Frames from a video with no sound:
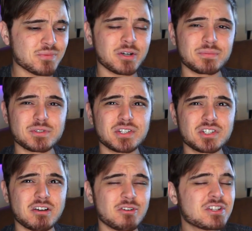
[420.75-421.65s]
Welcome to the
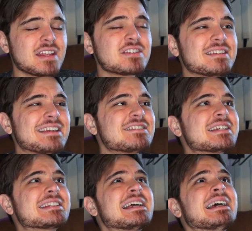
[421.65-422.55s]
Jungle.
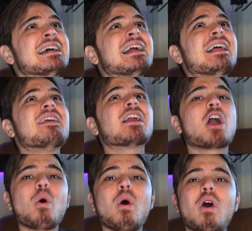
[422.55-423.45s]
They
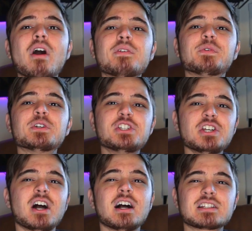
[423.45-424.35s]
go on for
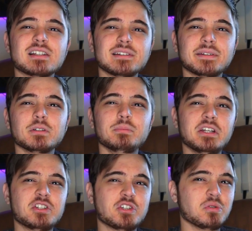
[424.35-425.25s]
just a little
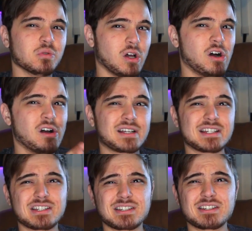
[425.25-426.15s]
bit too long.
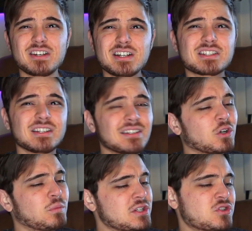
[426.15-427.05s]
It's just a
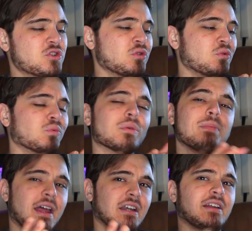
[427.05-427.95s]
little bit too
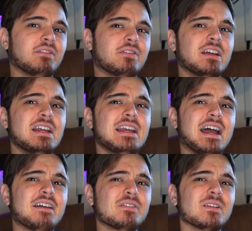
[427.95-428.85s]
repetitive.
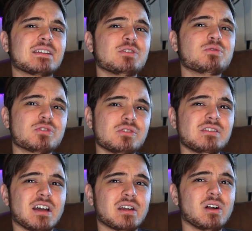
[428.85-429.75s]
I feel like you
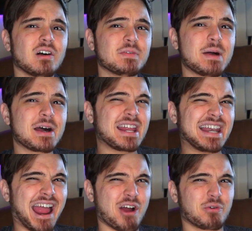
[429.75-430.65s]
should cut it off about
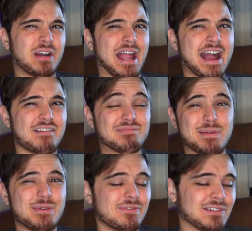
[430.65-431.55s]
an hour and a half,
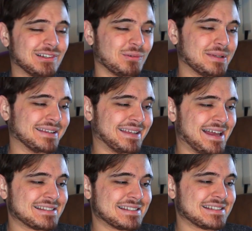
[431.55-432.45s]
maybe even a little bit
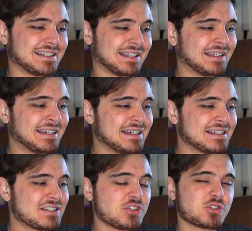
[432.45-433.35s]
less, to
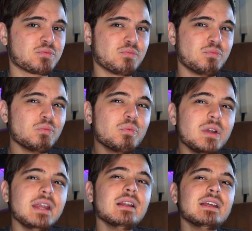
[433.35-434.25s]
just
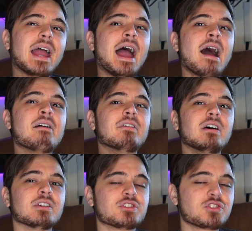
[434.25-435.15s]
really have
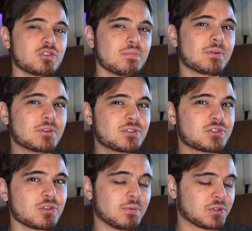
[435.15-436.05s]
a super,
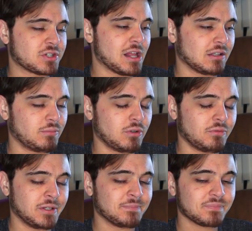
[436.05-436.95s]
super solid
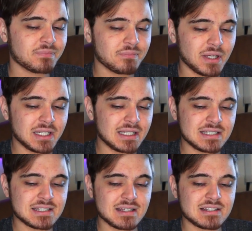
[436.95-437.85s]
movie. But
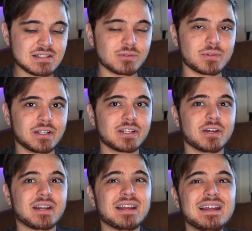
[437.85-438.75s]
it's still really
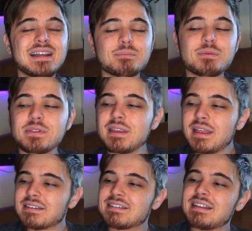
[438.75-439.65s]
good.
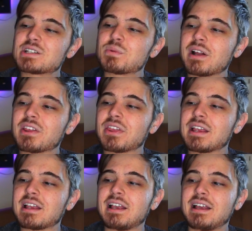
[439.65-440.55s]
See, that's where I
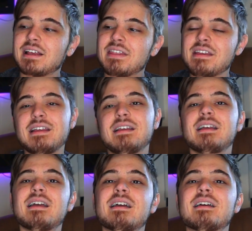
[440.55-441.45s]
think the
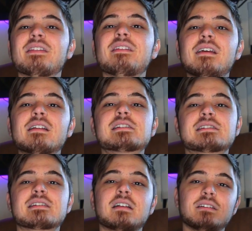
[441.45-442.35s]

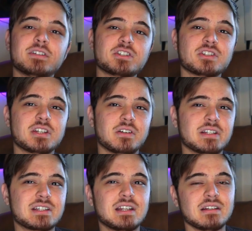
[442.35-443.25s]
television
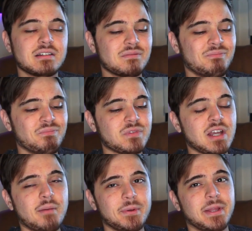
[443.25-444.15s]
series can
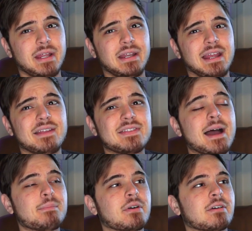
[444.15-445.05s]
come in and hit
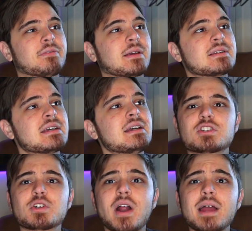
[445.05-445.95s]
that perfect
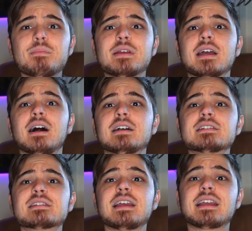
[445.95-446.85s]
stride,
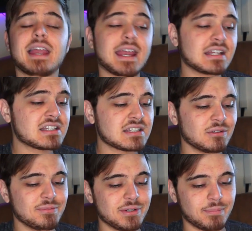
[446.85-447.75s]
because it can
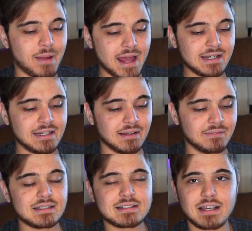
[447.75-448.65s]
still be
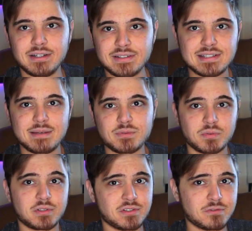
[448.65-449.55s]
repetitive, telling the same
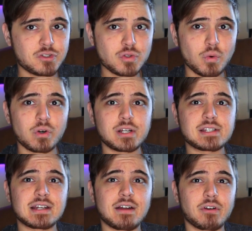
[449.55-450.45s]
sorts of
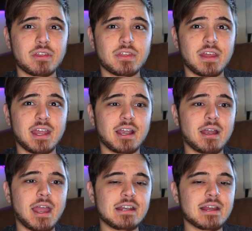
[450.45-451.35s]
stories and everything,
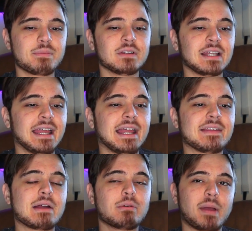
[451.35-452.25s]
and yet play in
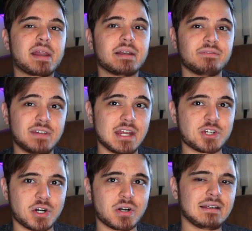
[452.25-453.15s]
that repetitive
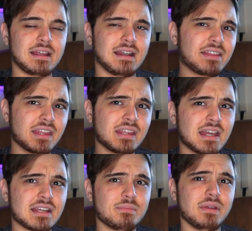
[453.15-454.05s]
nature. And I think
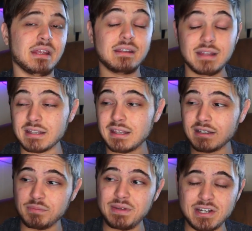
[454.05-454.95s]
that could
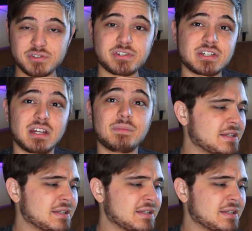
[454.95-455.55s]
be interesting.